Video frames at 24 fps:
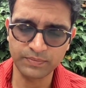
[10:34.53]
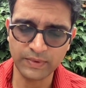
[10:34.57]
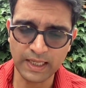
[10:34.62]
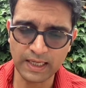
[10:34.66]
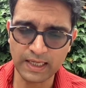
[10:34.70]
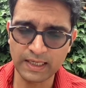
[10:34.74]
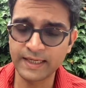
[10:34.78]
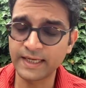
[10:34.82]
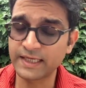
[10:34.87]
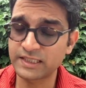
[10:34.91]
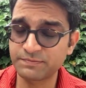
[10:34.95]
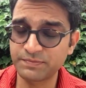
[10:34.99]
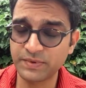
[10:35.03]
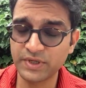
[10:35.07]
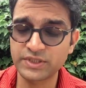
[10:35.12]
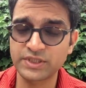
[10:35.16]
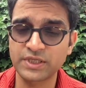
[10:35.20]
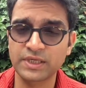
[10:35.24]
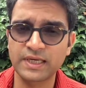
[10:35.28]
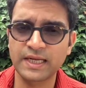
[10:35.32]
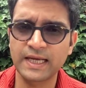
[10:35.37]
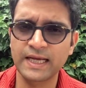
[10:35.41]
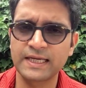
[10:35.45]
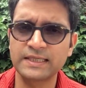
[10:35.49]
an
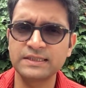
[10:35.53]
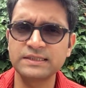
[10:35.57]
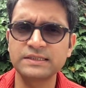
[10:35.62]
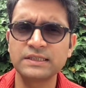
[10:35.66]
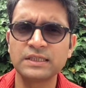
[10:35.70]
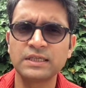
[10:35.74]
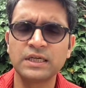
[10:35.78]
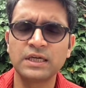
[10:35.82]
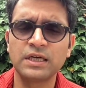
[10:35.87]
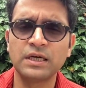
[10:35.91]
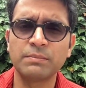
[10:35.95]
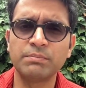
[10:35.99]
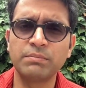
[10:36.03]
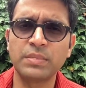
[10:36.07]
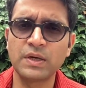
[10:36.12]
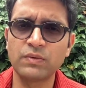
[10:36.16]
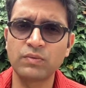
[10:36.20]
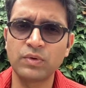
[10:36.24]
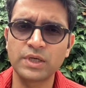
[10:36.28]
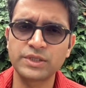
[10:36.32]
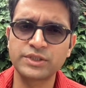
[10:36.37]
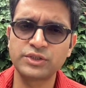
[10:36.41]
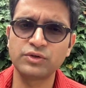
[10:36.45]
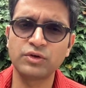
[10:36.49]
expression has by
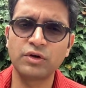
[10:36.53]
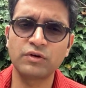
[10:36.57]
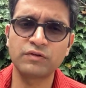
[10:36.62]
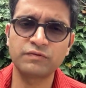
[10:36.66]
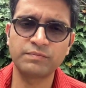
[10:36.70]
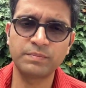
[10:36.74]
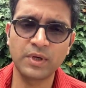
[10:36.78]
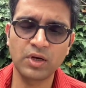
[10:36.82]
virtue of